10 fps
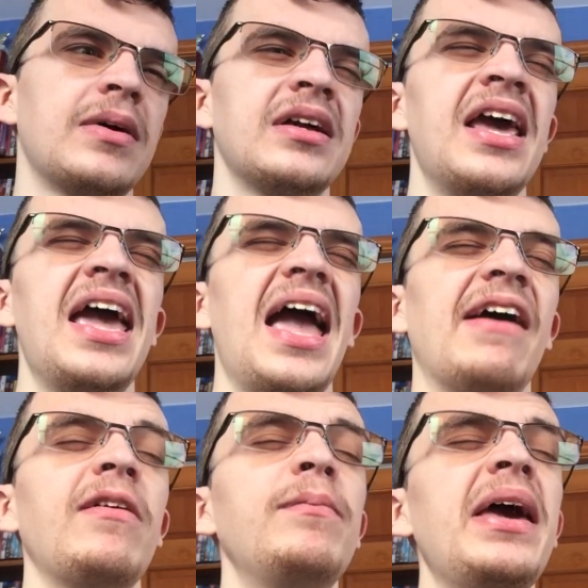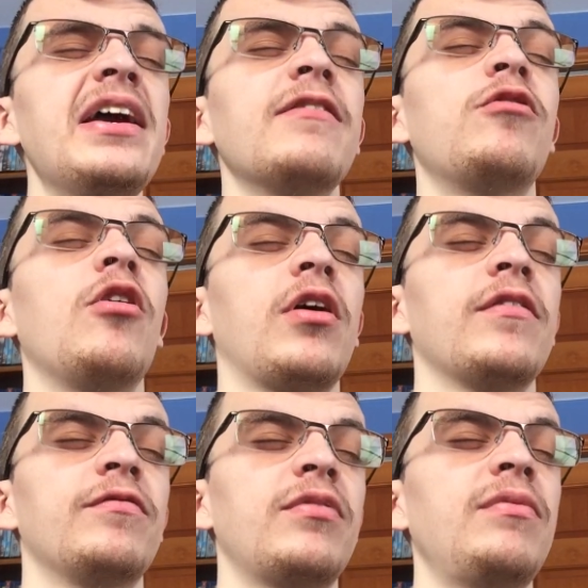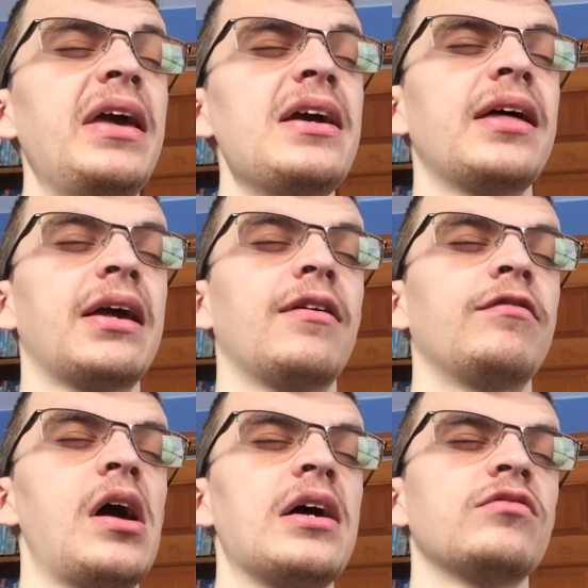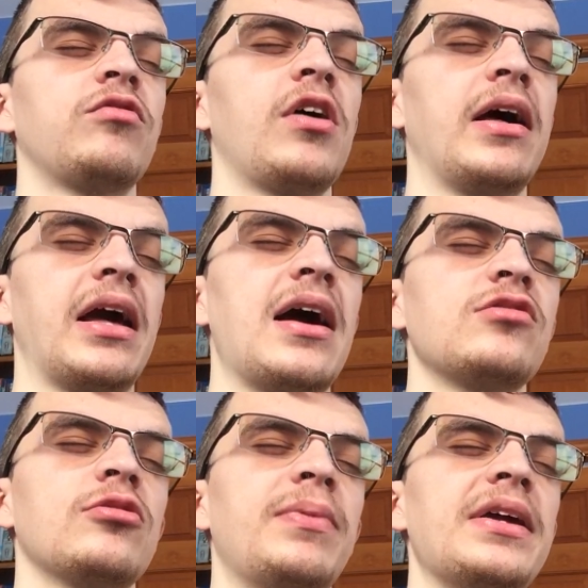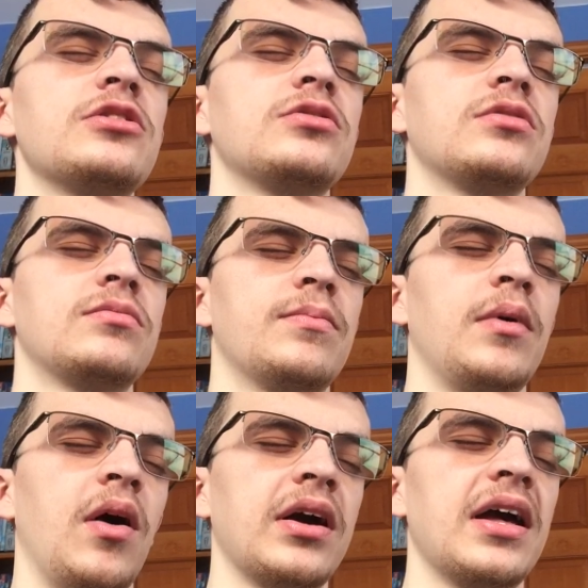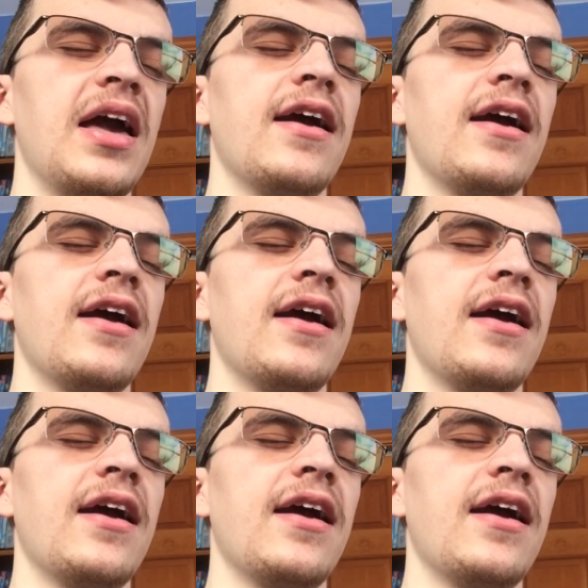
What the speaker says: But if I'm paying it for, like a 100-page book,